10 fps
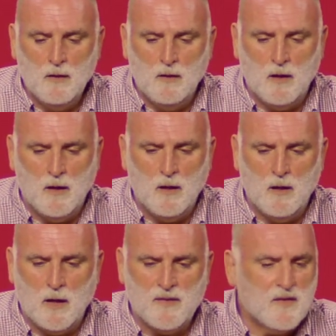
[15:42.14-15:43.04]
Uh,
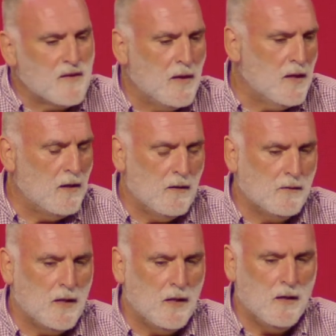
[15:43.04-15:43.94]
I did the,
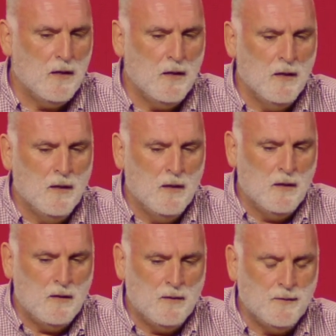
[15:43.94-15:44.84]
the,
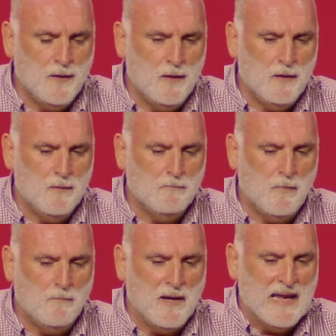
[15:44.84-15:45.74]
the,
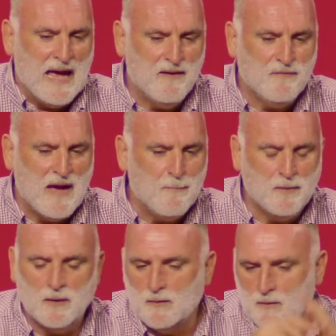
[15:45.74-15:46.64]
my life
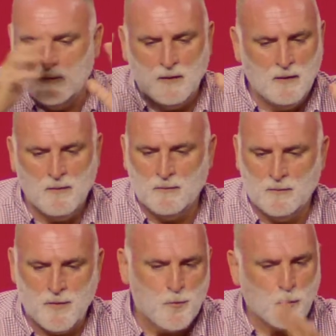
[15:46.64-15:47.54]
happened uh,
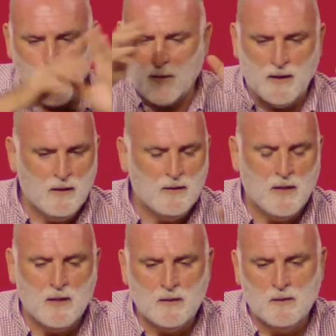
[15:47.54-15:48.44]
through cooking,
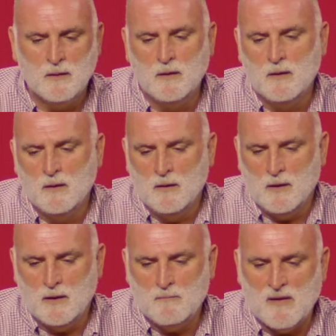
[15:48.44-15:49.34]
and,
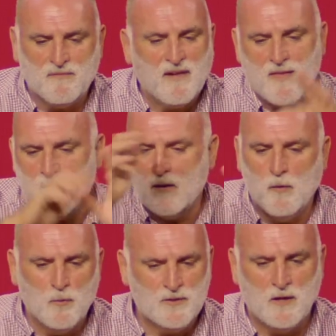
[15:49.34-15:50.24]
and my father
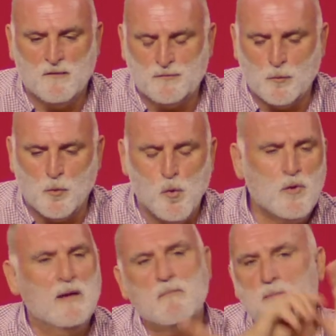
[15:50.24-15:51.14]
always loved to cook,
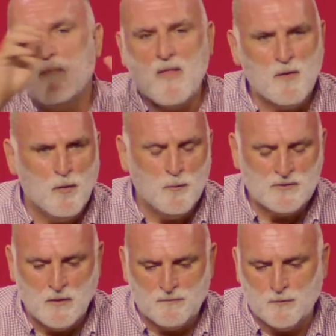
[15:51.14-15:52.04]
and my mother always
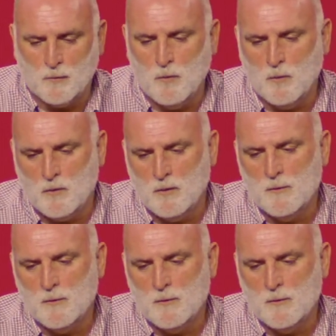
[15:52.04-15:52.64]
loved to cook.